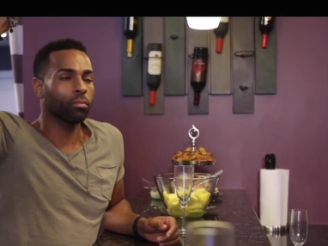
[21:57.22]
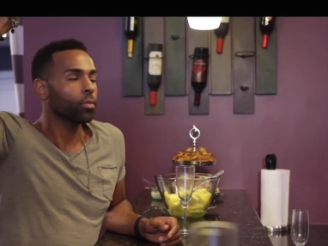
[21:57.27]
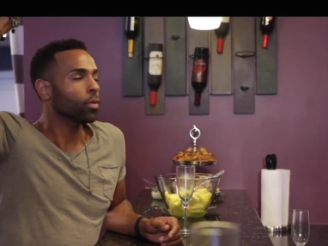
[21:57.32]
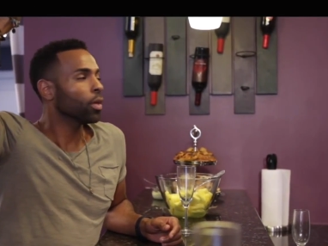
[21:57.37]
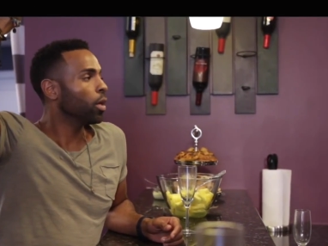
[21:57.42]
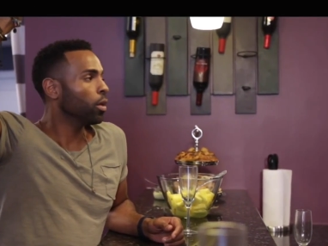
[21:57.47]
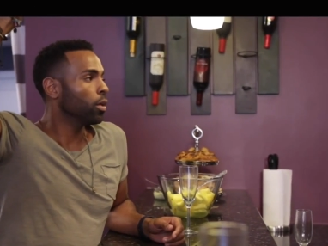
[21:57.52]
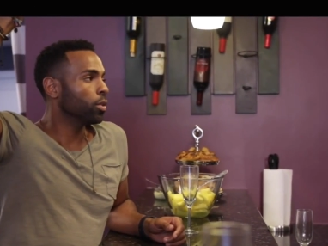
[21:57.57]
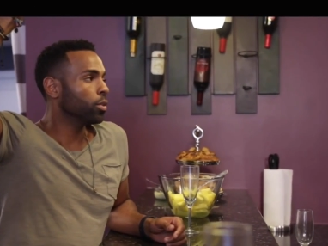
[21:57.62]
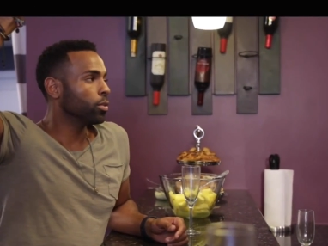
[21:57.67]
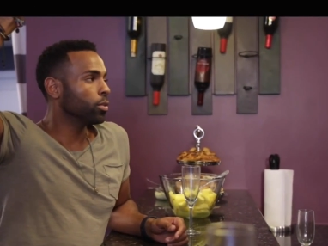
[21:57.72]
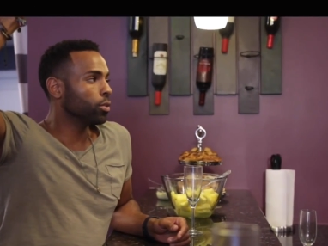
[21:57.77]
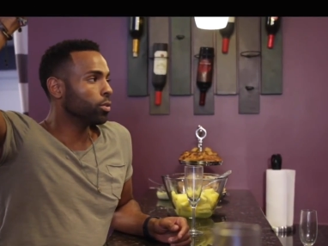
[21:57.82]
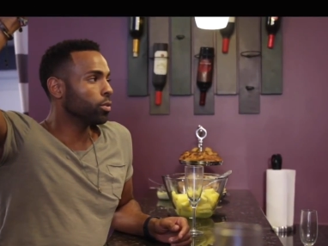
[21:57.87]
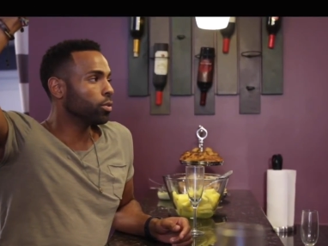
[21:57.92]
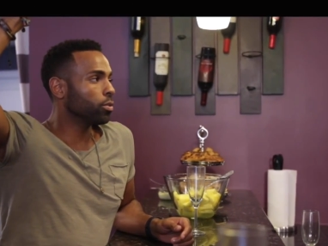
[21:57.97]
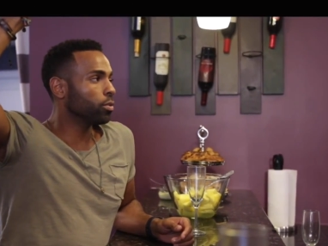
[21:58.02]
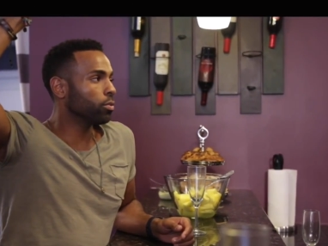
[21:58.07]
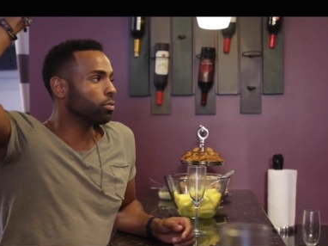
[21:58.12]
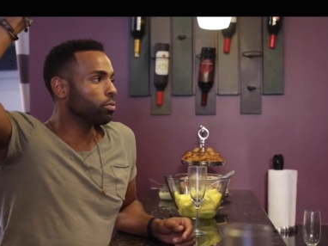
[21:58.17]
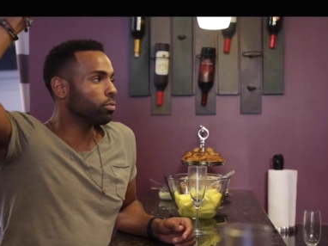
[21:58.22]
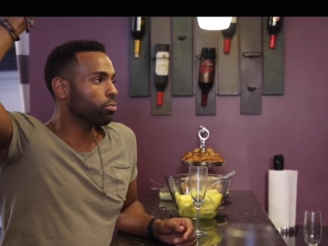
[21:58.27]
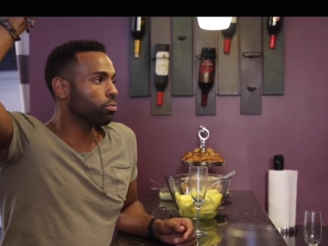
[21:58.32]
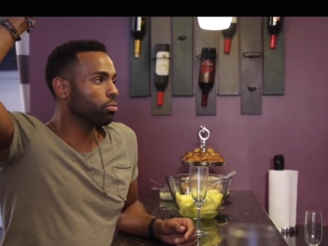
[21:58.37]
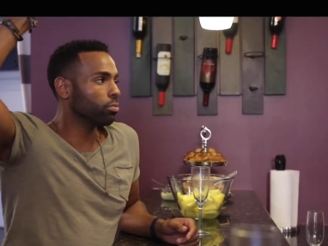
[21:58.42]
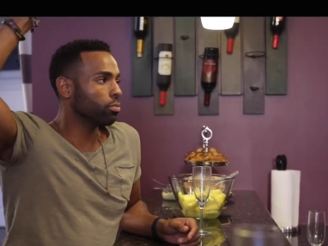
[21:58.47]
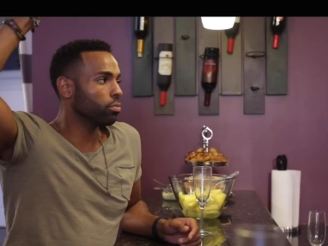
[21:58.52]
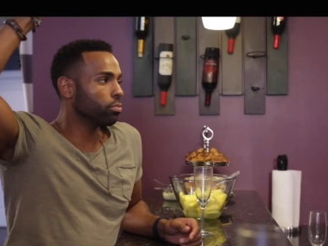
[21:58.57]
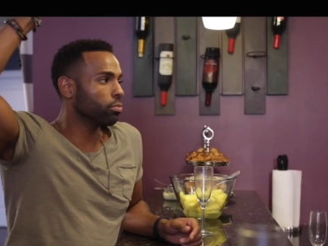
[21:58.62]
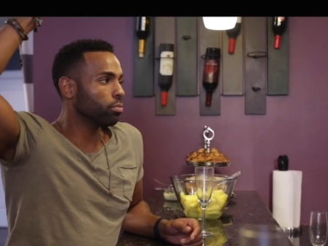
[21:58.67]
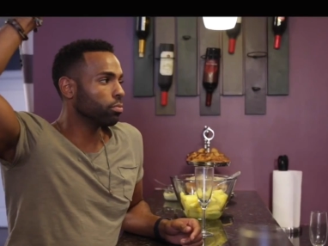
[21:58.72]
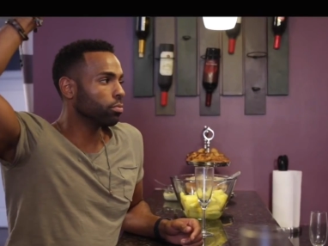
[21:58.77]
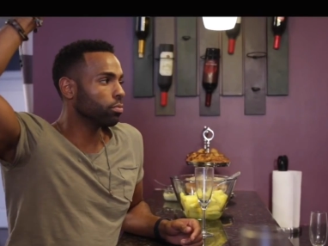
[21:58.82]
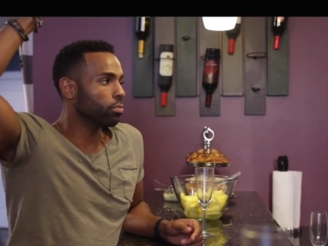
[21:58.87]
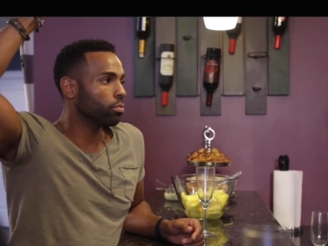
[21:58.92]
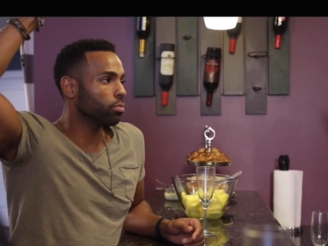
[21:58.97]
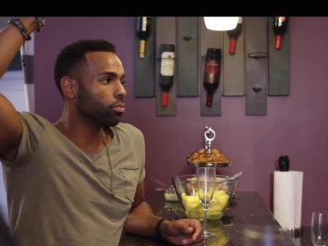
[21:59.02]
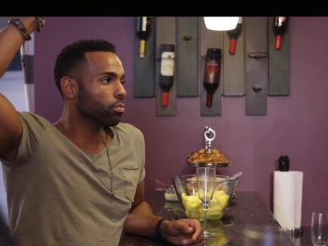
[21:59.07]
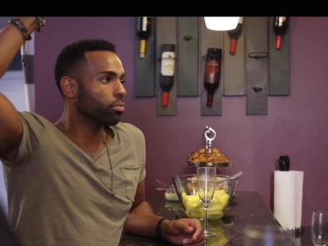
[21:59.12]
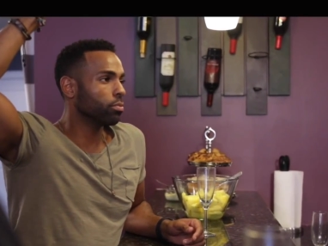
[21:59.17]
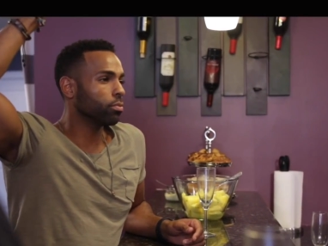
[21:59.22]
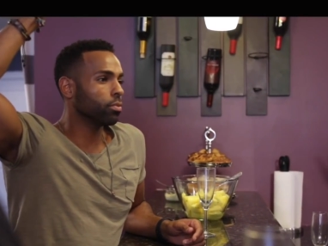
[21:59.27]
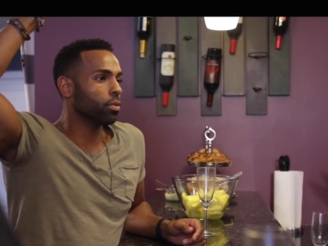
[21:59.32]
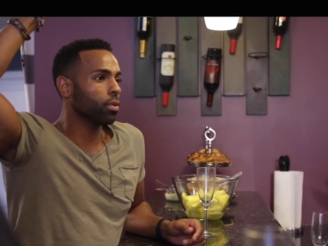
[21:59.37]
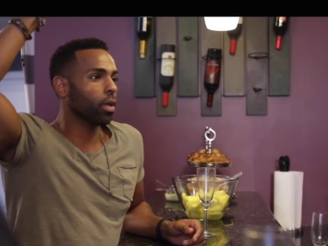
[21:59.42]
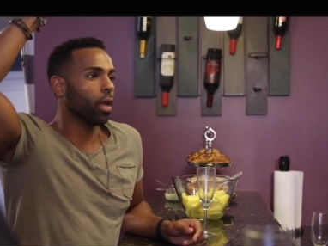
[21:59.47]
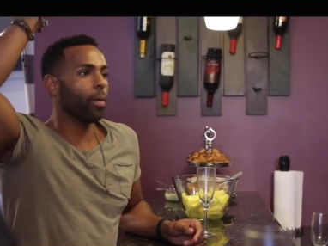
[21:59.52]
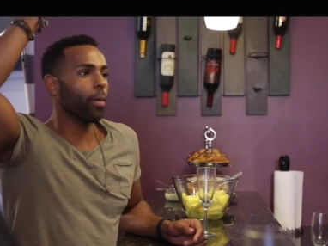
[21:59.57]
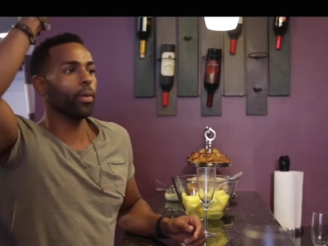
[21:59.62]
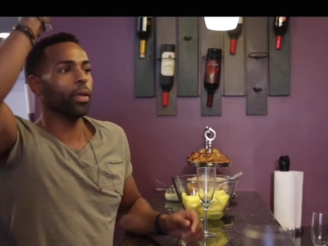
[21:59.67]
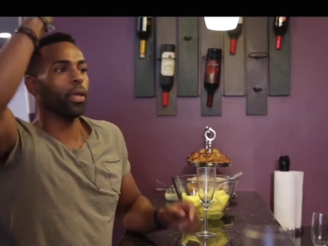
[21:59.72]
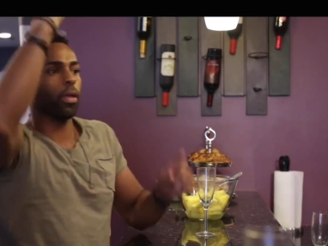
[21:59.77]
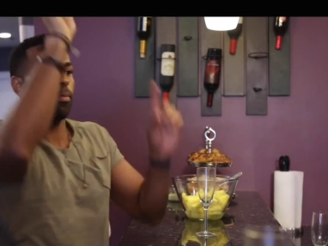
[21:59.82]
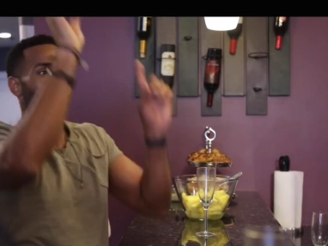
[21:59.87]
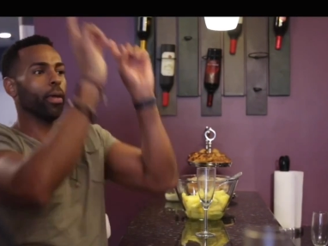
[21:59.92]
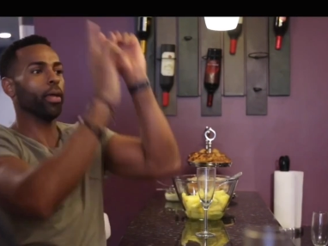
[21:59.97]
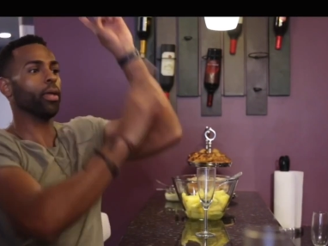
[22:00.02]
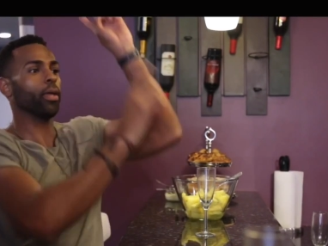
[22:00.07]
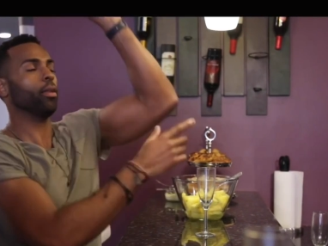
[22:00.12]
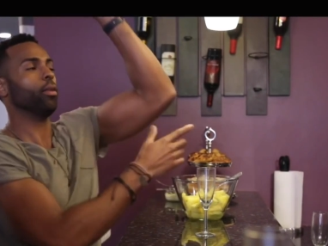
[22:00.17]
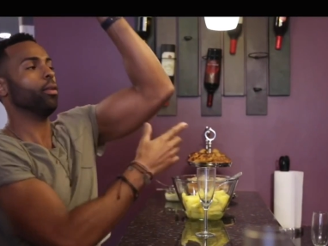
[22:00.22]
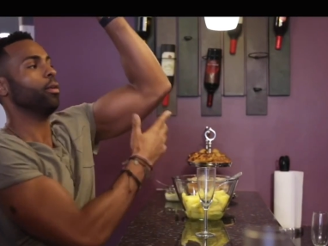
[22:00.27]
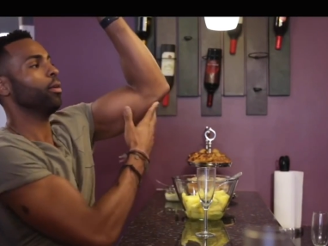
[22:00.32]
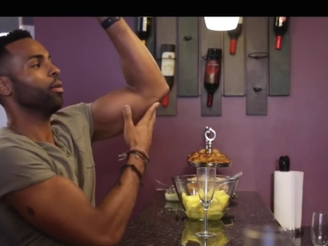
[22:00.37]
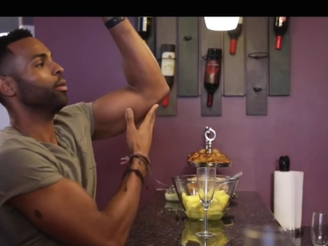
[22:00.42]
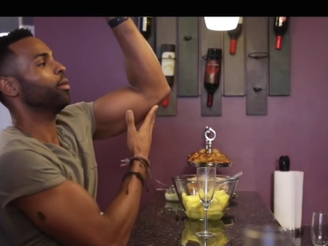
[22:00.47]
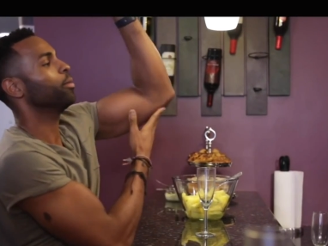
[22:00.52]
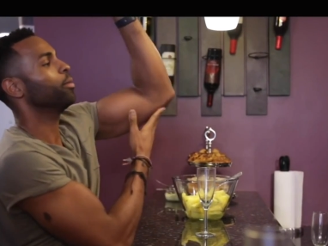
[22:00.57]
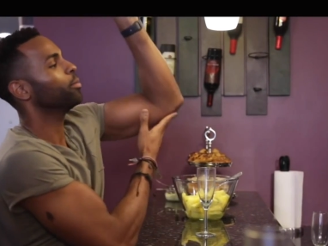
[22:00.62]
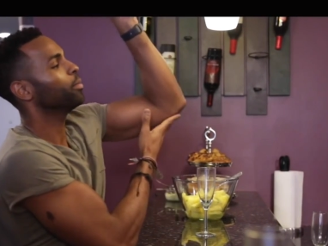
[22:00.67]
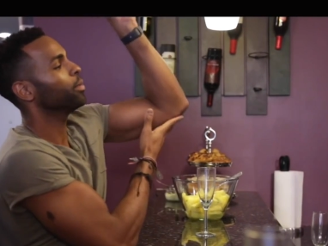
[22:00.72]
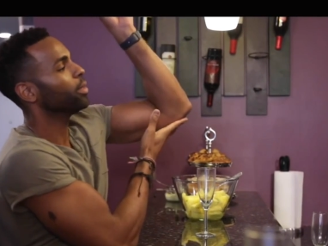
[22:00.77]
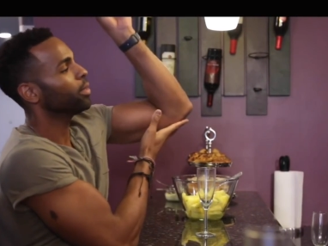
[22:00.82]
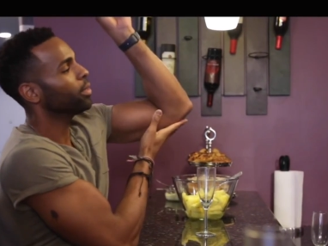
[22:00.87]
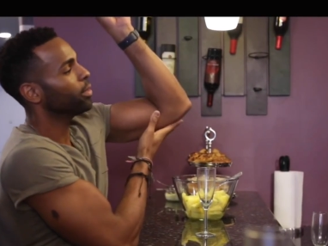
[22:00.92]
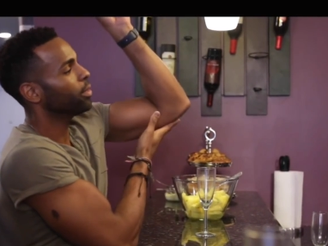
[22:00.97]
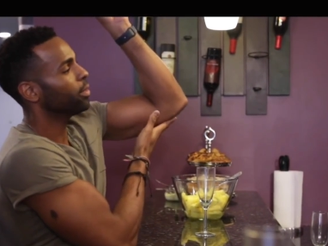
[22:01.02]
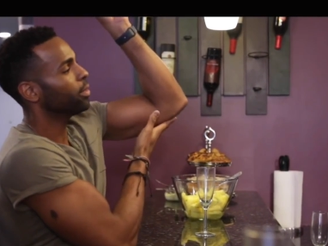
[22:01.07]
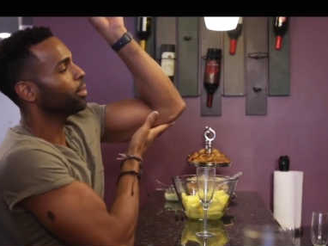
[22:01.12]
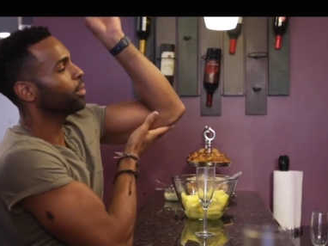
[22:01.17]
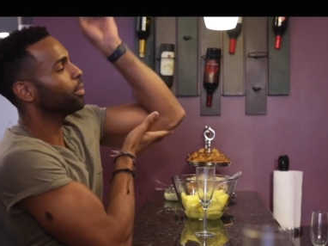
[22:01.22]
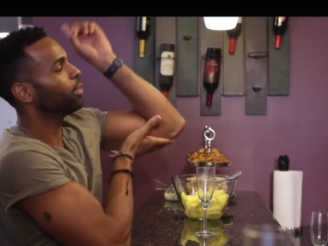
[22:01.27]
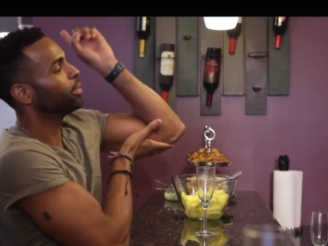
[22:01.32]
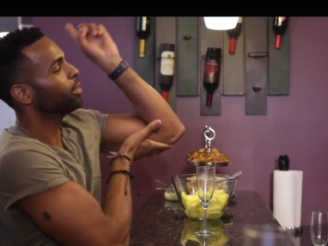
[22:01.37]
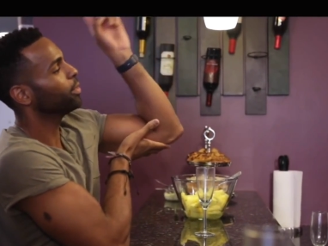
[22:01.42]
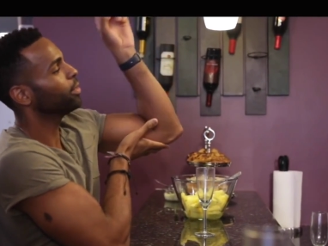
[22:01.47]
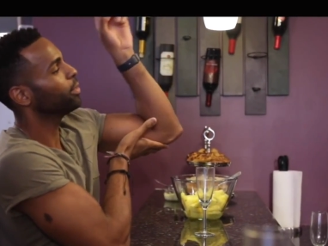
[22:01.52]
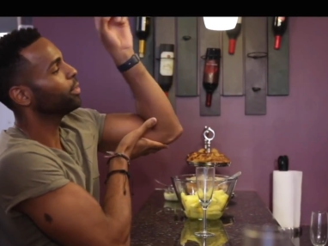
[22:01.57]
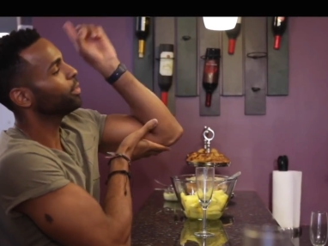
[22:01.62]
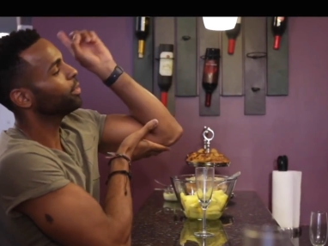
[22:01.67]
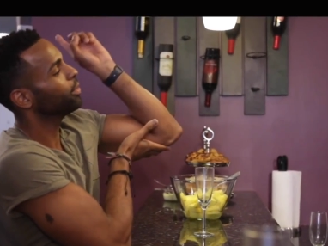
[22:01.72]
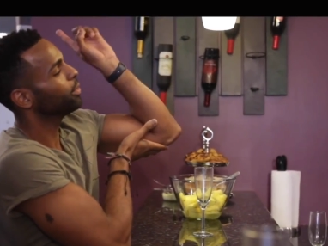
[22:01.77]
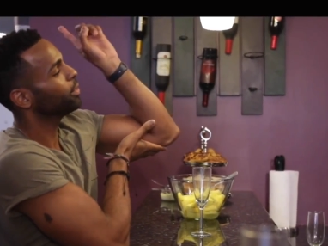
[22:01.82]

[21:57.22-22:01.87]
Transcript: Right, but so, but you had it. So you said, you started the conversation with,